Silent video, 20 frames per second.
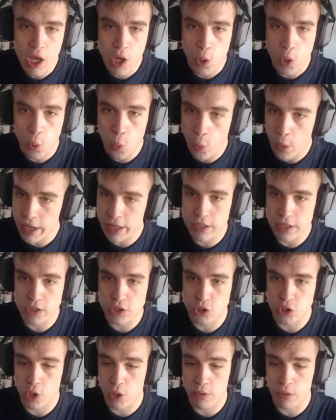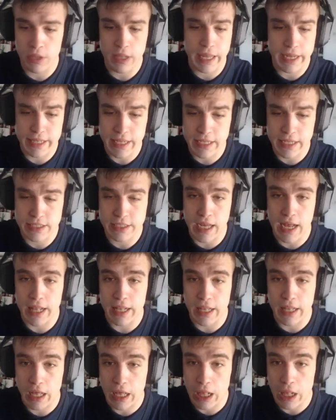quickly show you, like does
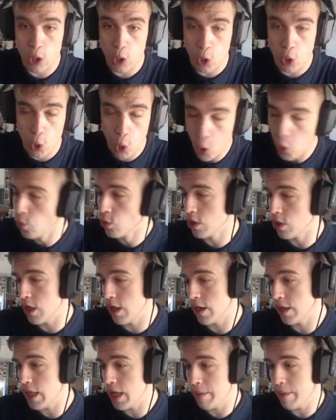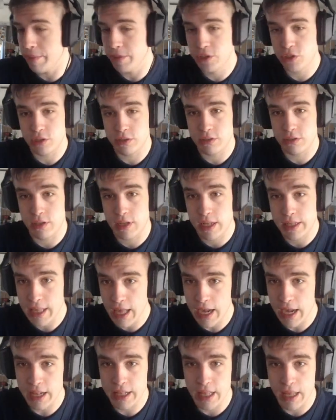a whole lot of damage, a
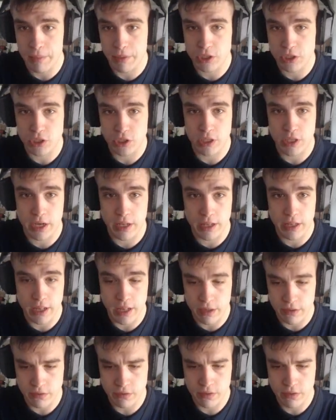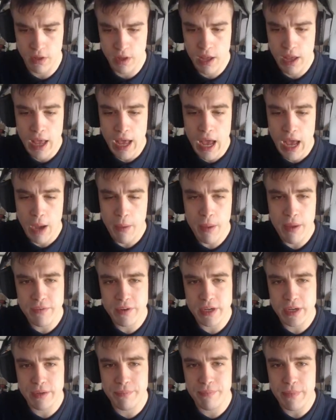ton of damage that it does.
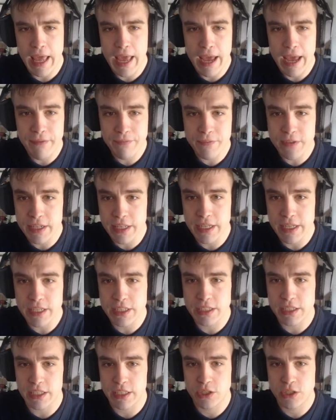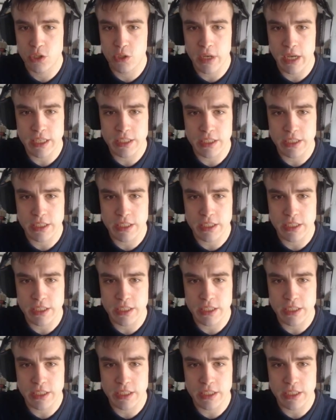However, after this, as you guys